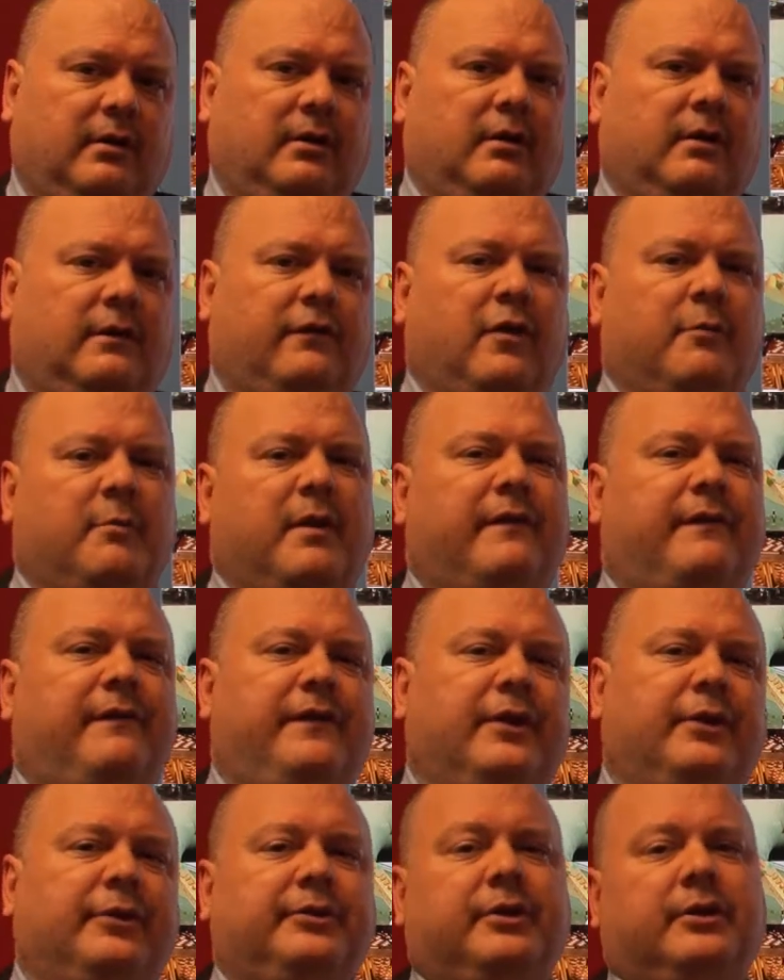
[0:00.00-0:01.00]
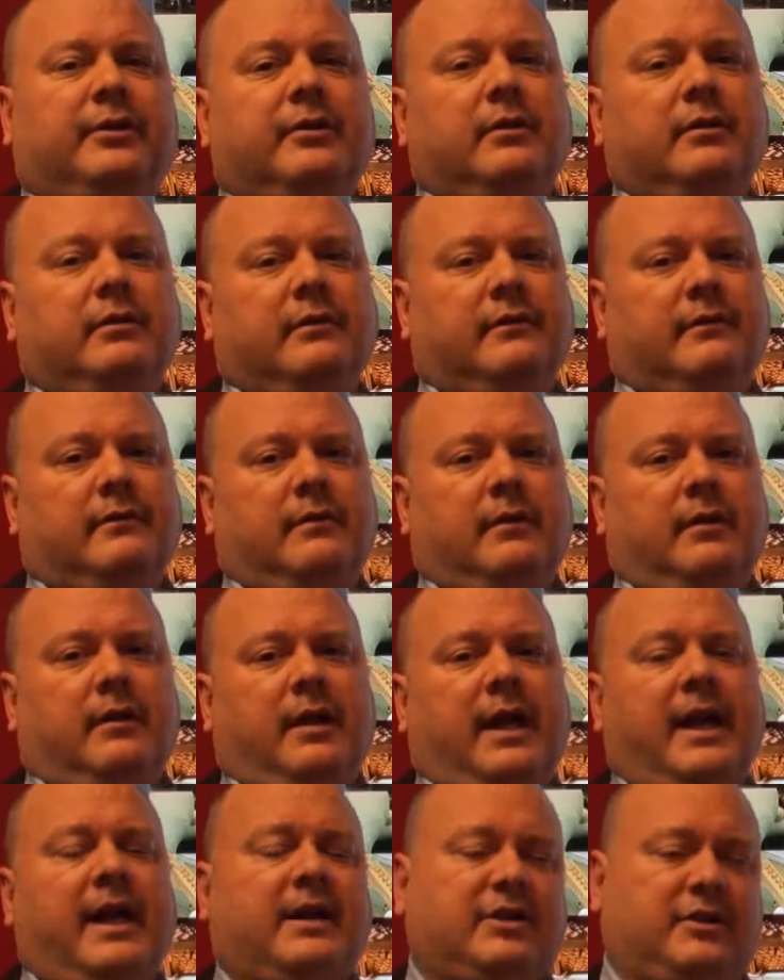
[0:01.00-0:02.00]
from a filter
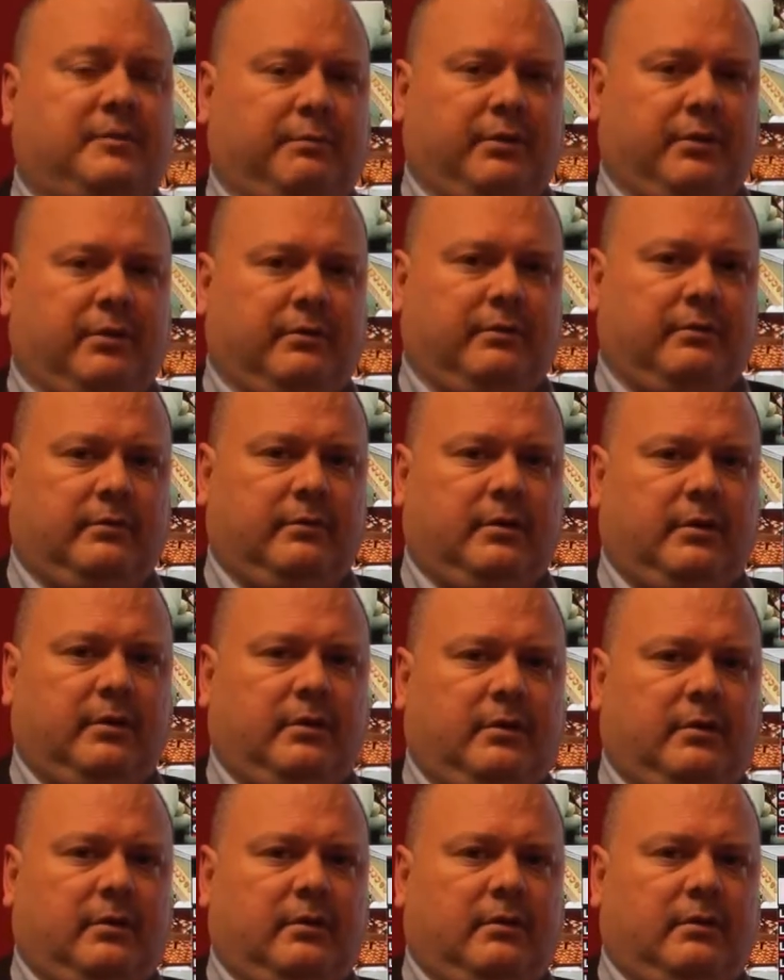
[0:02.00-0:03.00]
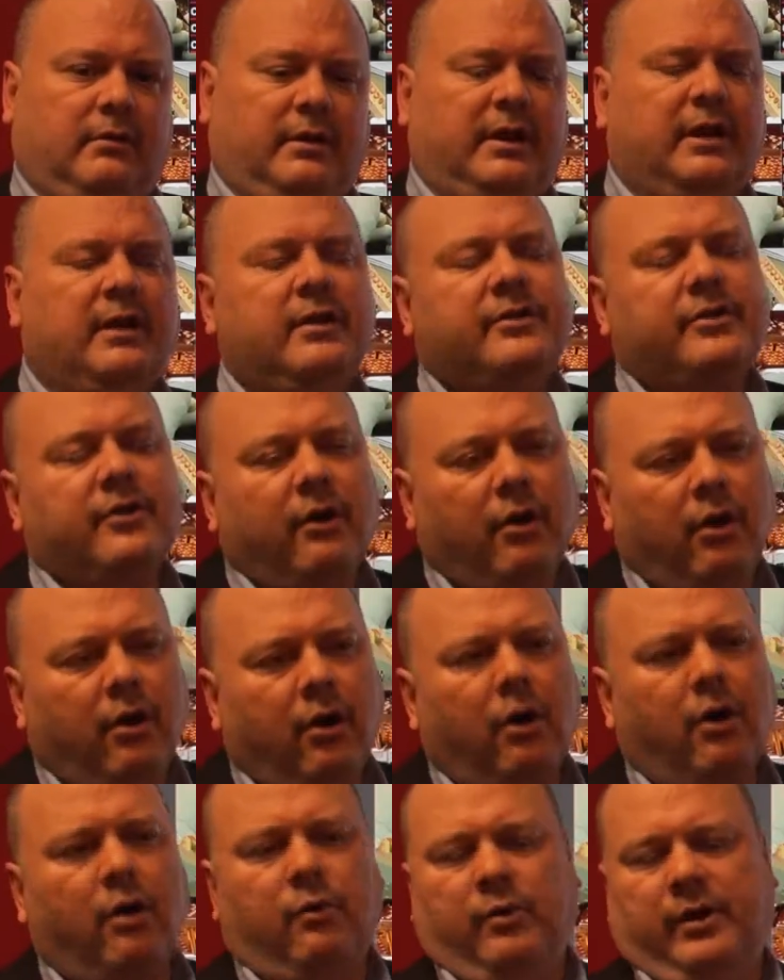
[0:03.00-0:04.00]
expert is
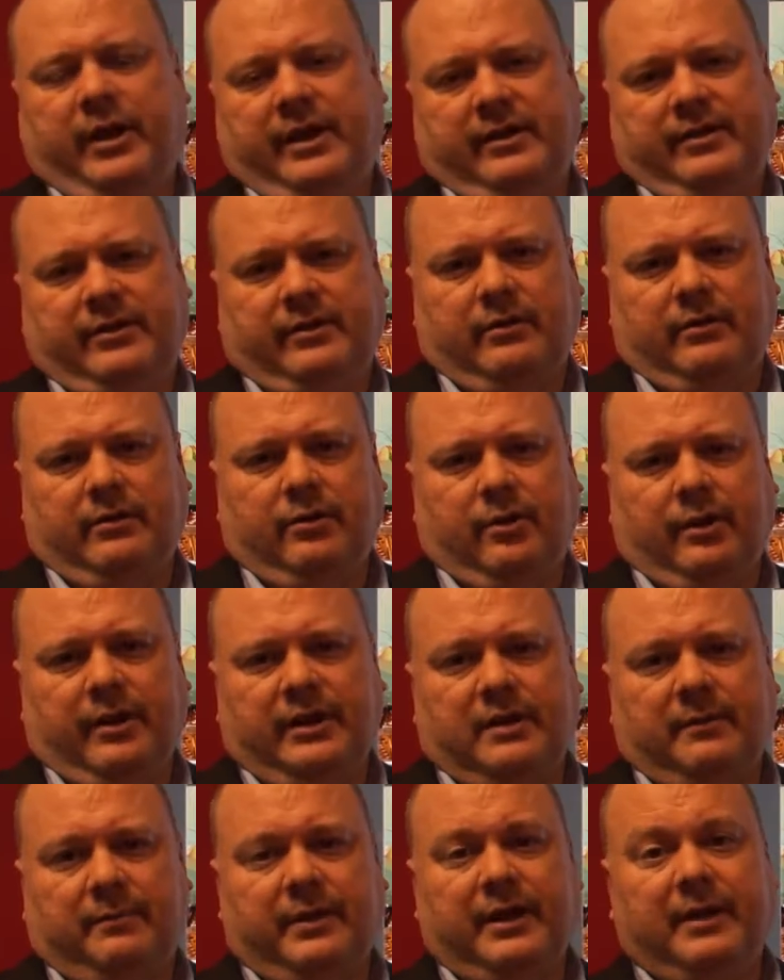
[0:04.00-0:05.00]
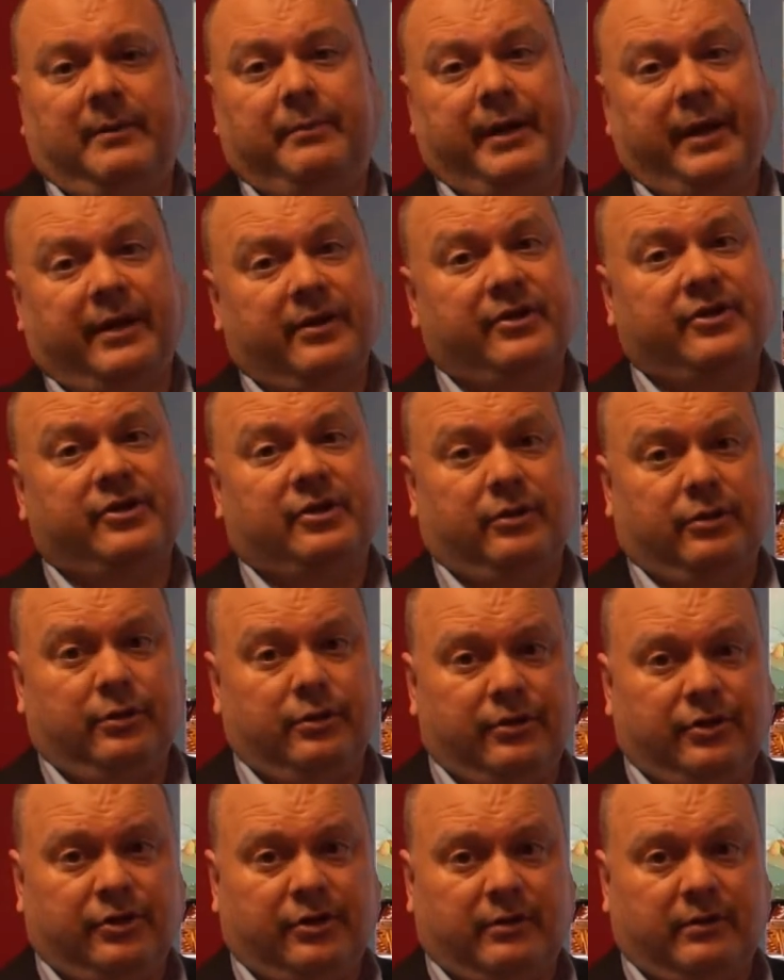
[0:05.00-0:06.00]
always going to be a better
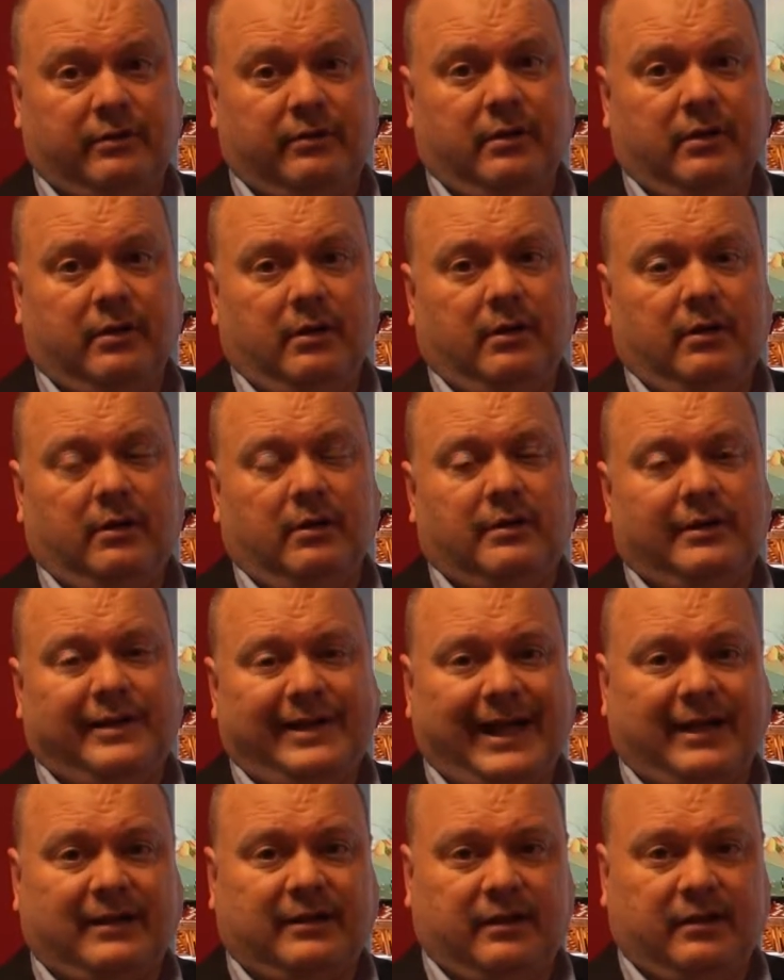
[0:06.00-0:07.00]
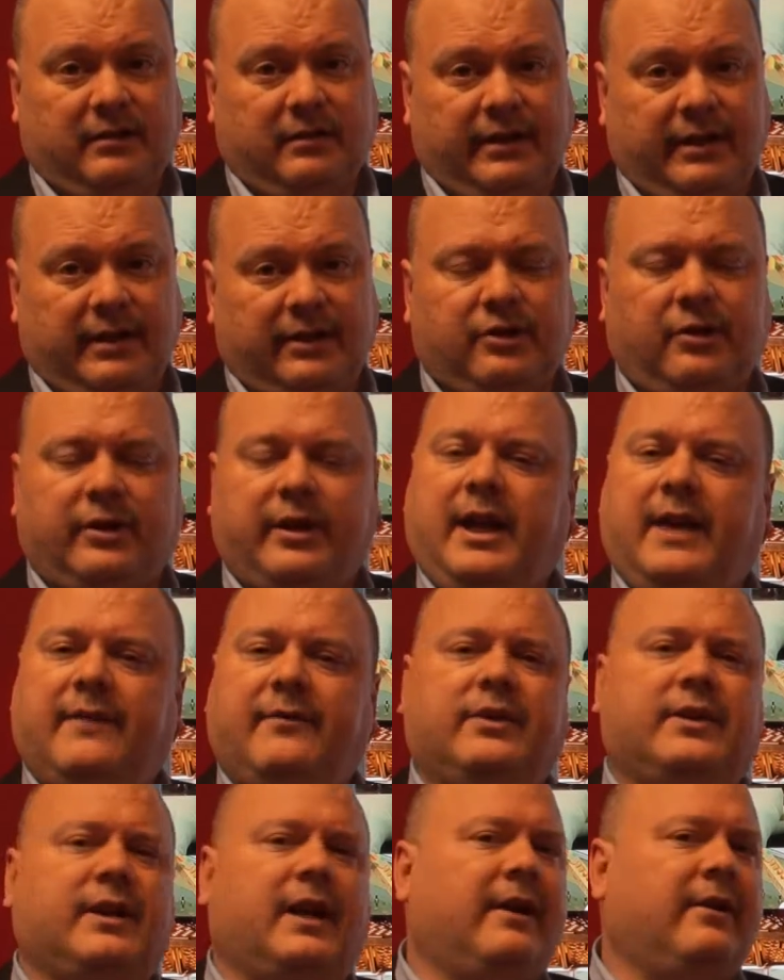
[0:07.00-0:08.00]
solution technically. It's going to have a
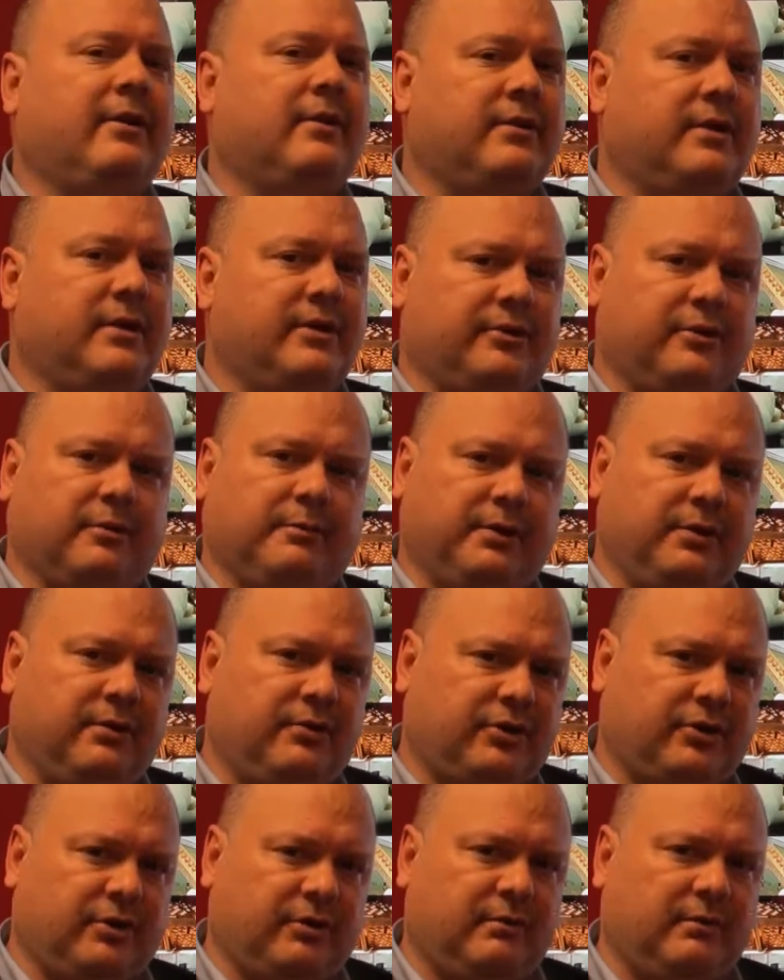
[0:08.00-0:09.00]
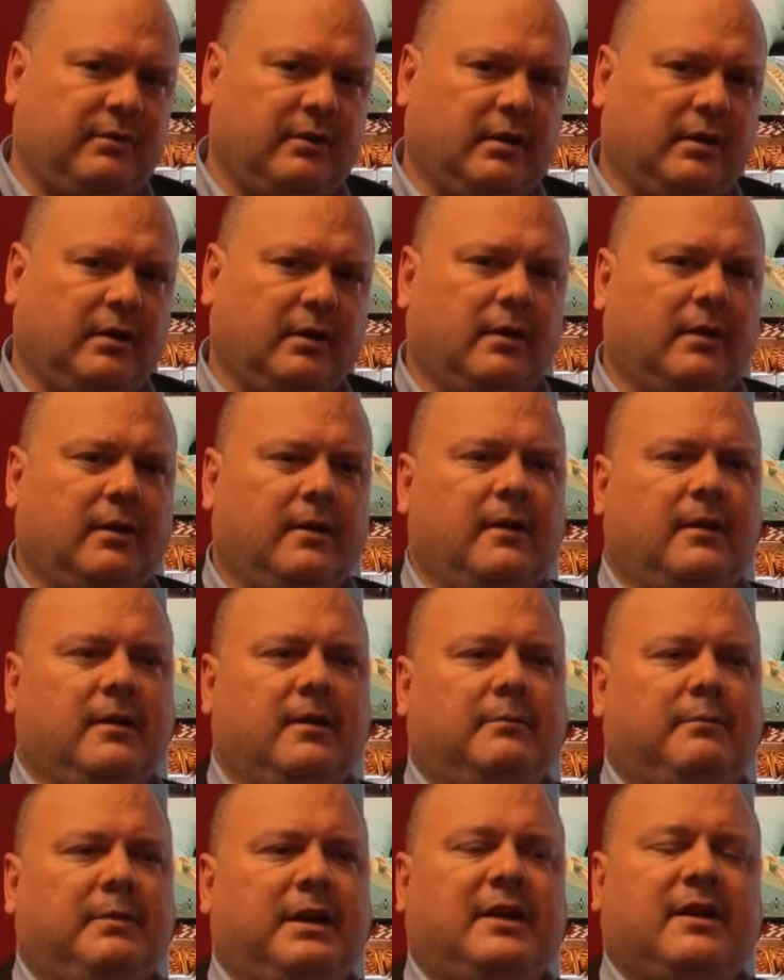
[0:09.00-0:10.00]
tighter distribution
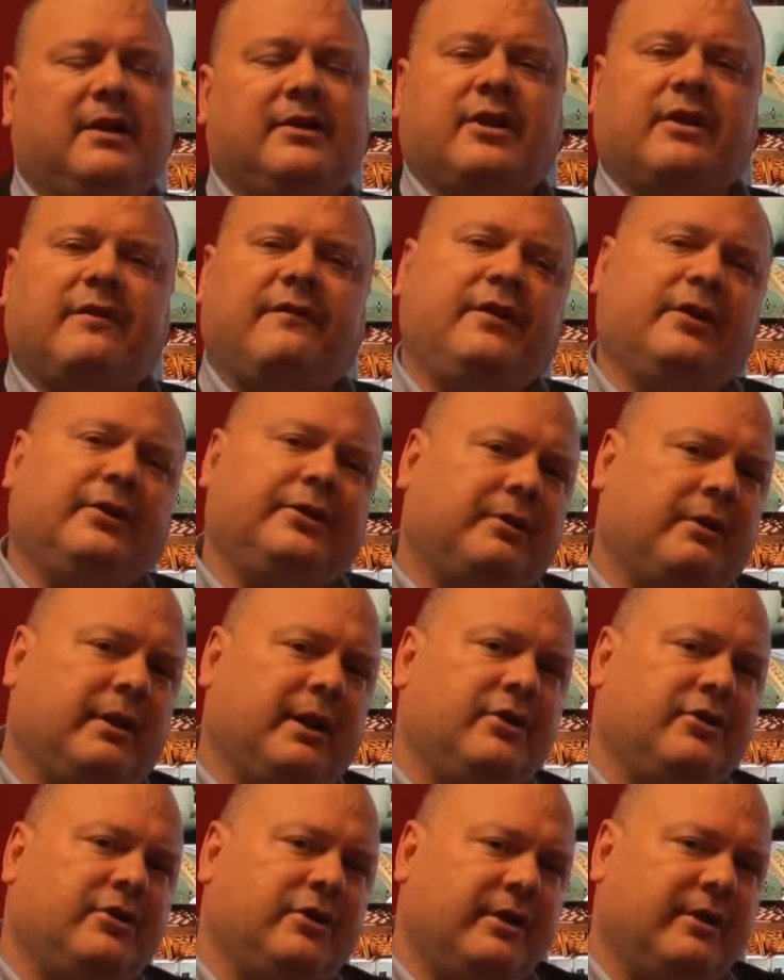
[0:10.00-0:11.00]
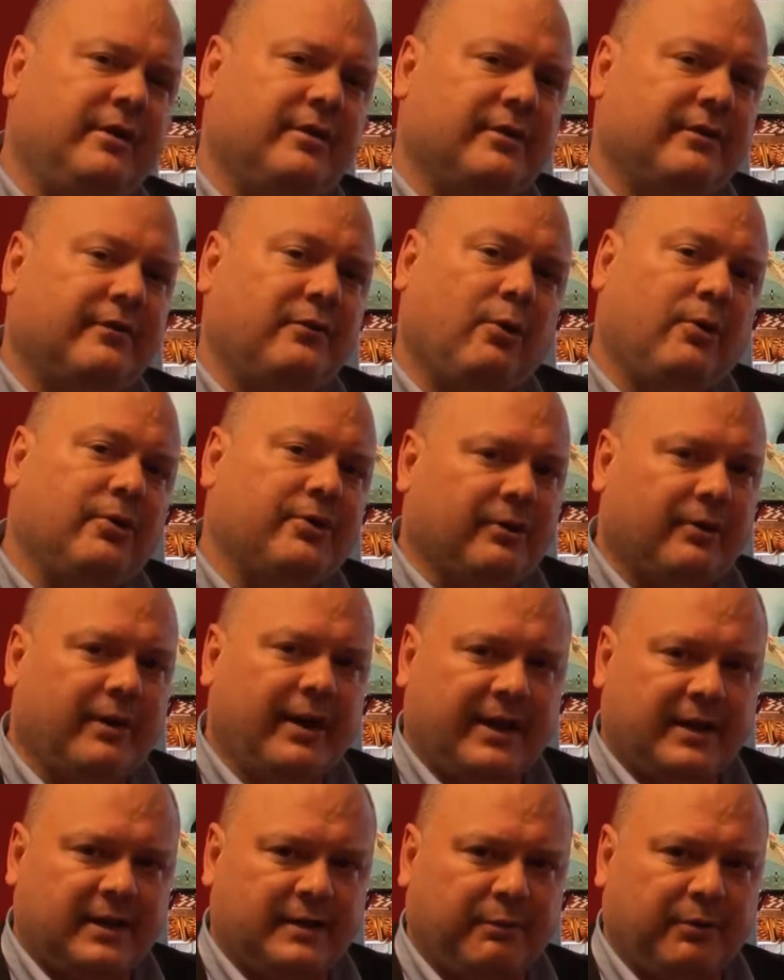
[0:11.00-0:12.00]
because our filter engineers, of course, are
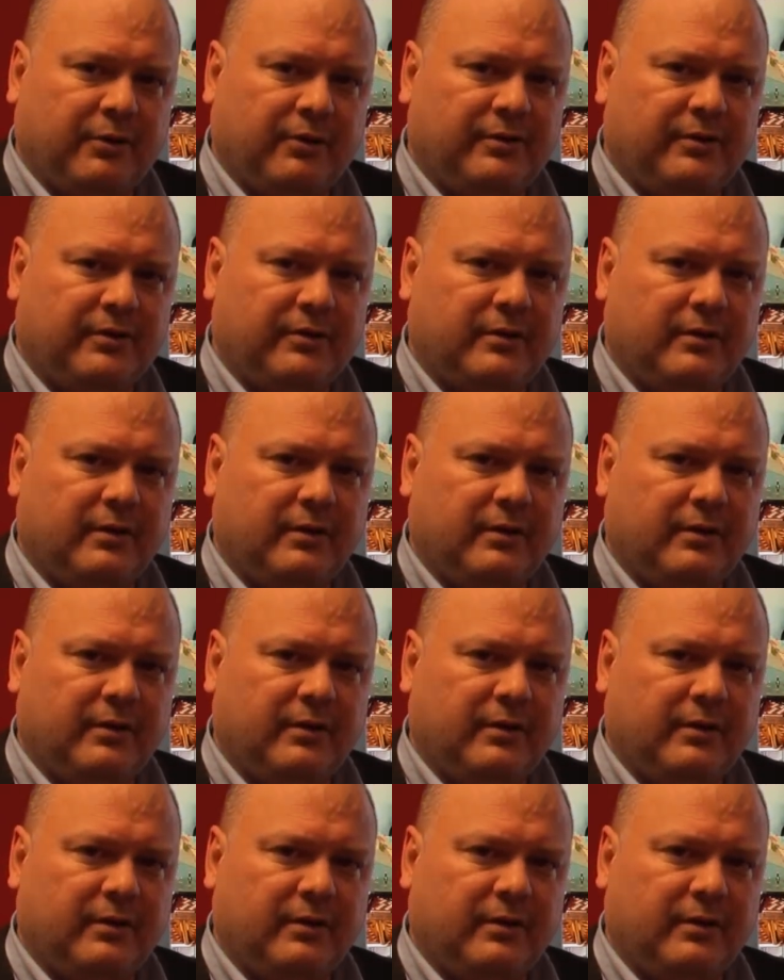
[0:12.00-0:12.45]
experts.